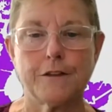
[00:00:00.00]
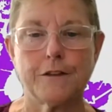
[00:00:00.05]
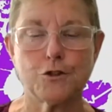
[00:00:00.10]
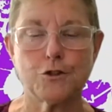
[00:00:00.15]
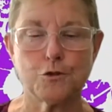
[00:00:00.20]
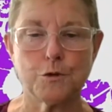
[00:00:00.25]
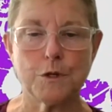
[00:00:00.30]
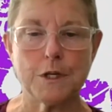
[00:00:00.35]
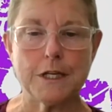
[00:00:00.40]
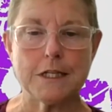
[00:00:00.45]
The
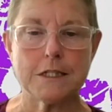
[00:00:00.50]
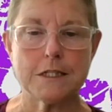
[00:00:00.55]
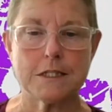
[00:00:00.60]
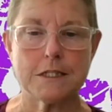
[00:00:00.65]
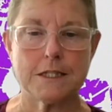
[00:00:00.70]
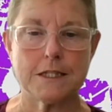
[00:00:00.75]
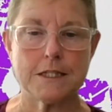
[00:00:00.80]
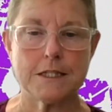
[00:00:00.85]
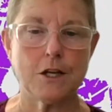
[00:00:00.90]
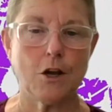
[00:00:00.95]

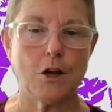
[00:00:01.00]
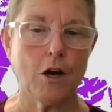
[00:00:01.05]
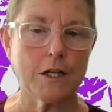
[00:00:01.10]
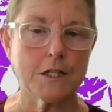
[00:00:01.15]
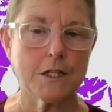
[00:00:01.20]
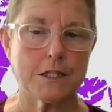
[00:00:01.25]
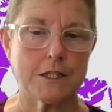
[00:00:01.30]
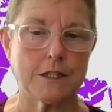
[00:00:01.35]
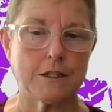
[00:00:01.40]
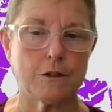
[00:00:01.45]
treaties did
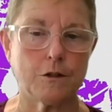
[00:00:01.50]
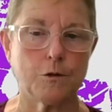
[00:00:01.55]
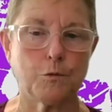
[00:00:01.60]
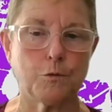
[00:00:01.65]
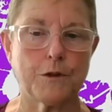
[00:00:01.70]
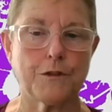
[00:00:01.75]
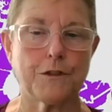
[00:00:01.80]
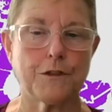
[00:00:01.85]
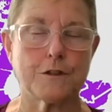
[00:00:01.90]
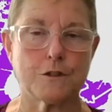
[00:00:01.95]
not deal
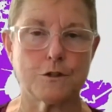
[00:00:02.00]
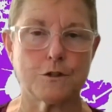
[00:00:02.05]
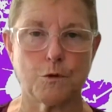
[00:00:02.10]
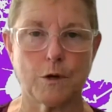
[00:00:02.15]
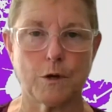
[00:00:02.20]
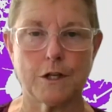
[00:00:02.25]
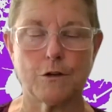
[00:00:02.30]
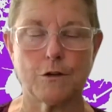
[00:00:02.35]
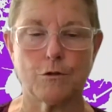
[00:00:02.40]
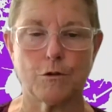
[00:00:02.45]
with the
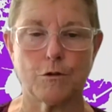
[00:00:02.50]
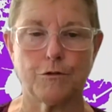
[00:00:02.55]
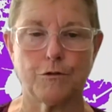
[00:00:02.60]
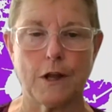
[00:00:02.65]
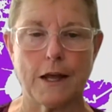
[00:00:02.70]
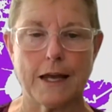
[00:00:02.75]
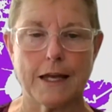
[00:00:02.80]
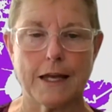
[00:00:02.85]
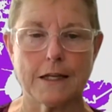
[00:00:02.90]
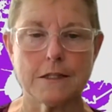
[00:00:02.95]
surrender of
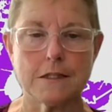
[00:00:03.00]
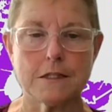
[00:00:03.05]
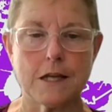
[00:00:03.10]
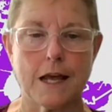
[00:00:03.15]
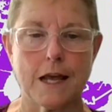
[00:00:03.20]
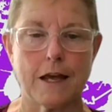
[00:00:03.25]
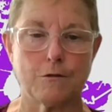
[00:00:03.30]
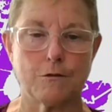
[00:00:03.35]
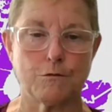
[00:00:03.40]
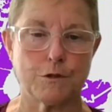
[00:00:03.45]
lands
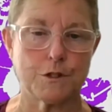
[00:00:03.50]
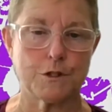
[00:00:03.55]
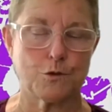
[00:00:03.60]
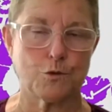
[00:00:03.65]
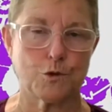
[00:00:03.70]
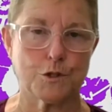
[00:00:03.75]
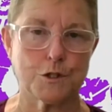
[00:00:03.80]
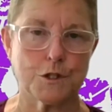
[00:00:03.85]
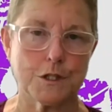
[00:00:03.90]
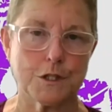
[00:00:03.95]
and
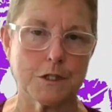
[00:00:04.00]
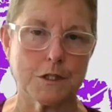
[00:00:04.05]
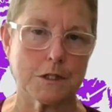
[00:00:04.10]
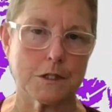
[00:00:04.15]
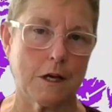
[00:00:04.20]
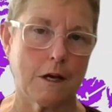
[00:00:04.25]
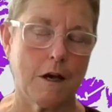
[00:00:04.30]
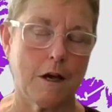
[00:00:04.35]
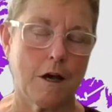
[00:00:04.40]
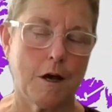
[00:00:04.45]
resources,
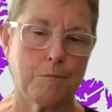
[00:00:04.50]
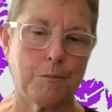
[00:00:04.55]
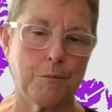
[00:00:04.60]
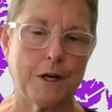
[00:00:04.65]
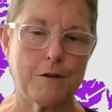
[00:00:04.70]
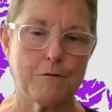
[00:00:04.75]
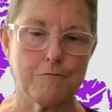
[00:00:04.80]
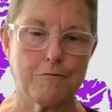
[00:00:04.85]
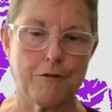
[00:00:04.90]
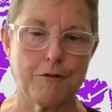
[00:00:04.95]
but
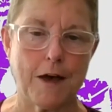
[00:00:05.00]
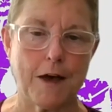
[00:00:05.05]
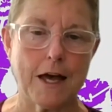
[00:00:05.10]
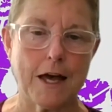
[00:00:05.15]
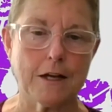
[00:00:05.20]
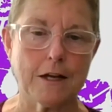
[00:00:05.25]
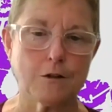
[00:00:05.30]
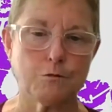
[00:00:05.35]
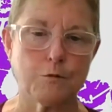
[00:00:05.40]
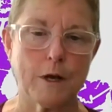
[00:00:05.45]
in
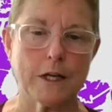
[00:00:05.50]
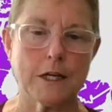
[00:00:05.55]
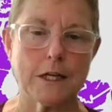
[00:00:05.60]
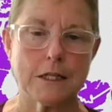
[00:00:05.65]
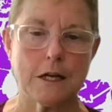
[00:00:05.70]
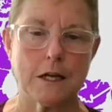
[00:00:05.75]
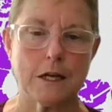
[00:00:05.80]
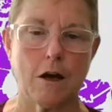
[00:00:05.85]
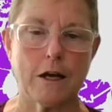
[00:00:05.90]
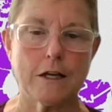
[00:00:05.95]
fact
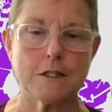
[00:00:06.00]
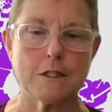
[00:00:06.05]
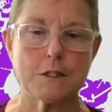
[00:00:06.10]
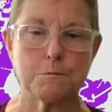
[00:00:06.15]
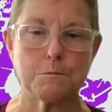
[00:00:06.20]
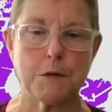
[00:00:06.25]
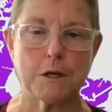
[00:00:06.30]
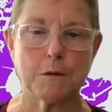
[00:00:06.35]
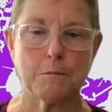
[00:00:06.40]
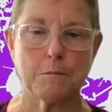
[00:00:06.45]

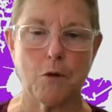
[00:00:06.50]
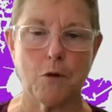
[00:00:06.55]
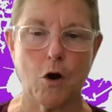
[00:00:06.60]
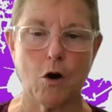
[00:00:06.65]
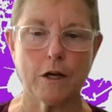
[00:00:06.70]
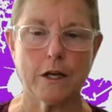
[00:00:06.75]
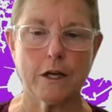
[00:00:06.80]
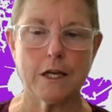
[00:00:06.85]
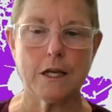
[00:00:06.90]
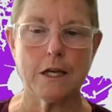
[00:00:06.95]
recognized
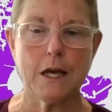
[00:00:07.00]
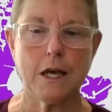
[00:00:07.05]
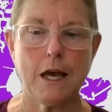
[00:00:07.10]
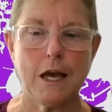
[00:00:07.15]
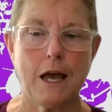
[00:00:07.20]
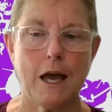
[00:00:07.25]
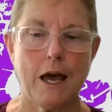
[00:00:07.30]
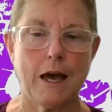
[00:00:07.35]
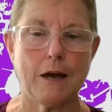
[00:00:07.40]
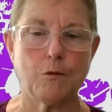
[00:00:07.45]
Mi'kmaq
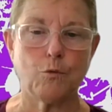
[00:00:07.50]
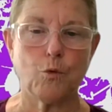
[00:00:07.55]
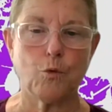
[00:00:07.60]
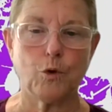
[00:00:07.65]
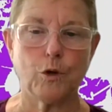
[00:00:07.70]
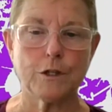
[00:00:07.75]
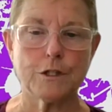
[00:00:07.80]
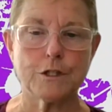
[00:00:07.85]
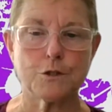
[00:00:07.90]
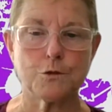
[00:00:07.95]
and
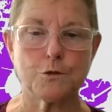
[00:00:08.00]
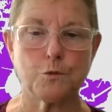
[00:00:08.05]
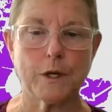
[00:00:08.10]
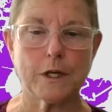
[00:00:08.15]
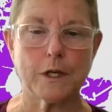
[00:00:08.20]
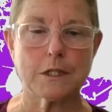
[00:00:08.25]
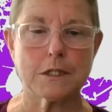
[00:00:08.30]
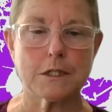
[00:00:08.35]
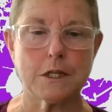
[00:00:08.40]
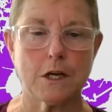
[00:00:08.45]

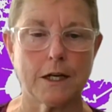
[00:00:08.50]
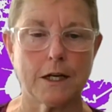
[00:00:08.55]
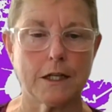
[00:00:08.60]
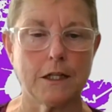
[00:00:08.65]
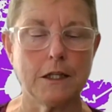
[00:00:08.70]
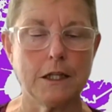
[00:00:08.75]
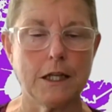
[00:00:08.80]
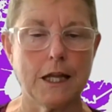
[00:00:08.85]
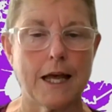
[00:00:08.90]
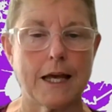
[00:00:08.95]
Wolastoqiyik
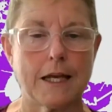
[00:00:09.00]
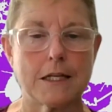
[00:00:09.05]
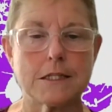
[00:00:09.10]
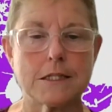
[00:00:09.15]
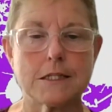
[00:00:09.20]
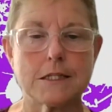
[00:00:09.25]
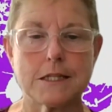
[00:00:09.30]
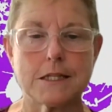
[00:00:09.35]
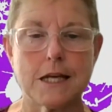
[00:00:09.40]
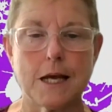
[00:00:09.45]
title and
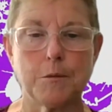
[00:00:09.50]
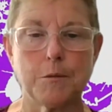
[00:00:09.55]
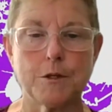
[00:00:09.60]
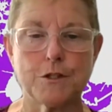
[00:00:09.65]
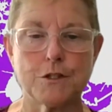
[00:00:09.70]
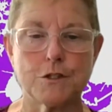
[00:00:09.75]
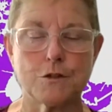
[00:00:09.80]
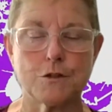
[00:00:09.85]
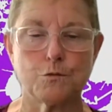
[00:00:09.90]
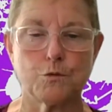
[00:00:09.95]

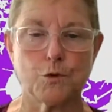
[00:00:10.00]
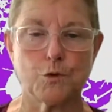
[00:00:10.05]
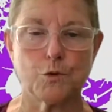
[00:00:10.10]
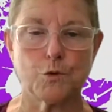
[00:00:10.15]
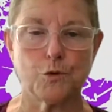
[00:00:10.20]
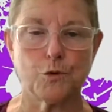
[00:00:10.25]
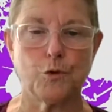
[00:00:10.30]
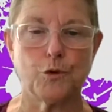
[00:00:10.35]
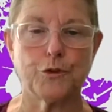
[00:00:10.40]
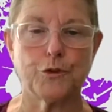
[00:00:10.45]
established the
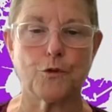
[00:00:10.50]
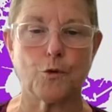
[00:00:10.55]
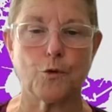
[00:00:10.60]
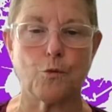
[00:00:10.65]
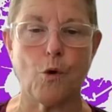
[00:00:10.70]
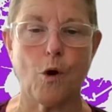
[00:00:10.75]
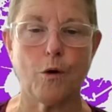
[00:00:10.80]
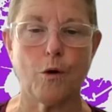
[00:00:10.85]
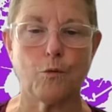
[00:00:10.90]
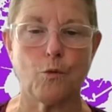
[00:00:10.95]
rules for
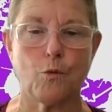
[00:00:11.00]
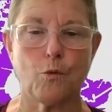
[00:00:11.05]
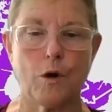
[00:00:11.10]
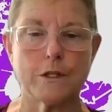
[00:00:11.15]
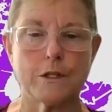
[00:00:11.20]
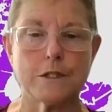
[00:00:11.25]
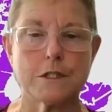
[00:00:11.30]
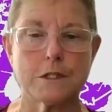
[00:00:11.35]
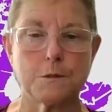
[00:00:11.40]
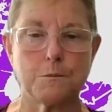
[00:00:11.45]
what
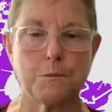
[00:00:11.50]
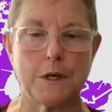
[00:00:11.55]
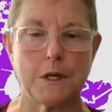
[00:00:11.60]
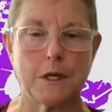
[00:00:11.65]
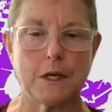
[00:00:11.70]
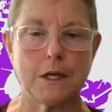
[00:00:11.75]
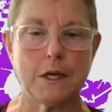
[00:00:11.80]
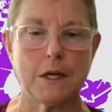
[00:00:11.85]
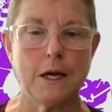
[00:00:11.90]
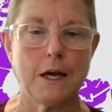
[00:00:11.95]
was to
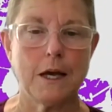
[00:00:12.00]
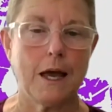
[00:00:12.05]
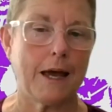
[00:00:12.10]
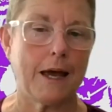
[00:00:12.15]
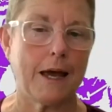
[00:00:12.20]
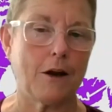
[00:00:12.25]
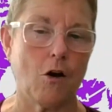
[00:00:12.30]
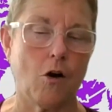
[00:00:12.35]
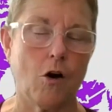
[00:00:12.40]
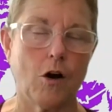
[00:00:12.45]
be
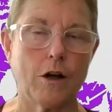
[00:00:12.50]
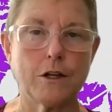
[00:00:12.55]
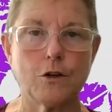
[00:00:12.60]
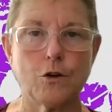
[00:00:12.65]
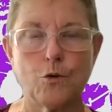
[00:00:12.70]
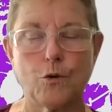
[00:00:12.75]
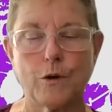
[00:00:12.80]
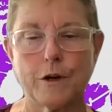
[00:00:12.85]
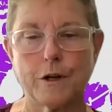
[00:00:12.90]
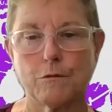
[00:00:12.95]
an
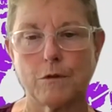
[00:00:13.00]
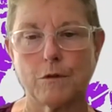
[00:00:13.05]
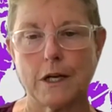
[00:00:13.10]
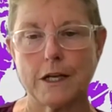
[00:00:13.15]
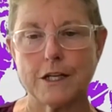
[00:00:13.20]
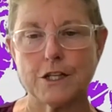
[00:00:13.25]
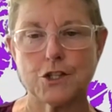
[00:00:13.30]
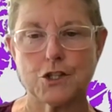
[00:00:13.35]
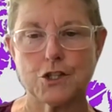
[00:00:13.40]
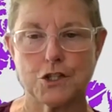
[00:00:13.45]
ongoing
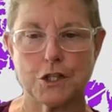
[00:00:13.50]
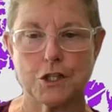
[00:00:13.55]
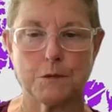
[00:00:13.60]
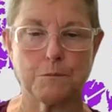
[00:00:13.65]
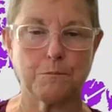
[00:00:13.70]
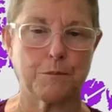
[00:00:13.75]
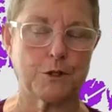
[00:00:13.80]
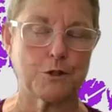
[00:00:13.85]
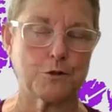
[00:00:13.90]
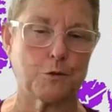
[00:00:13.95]

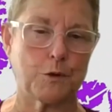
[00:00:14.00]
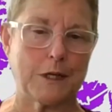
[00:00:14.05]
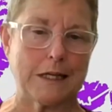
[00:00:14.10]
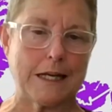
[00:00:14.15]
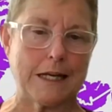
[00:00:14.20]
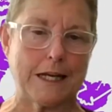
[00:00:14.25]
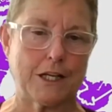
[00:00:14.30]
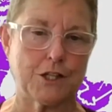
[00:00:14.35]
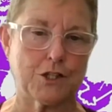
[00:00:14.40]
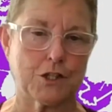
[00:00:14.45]
relationship between
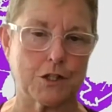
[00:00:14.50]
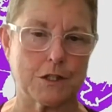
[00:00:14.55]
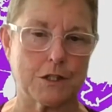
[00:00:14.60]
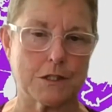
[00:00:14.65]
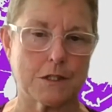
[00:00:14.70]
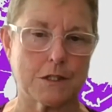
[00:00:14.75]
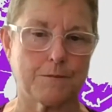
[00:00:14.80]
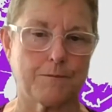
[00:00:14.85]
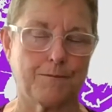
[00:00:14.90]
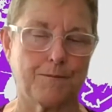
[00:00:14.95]

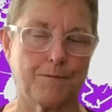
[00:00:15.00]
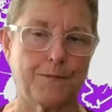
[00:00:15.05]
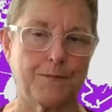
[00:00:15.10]
nations.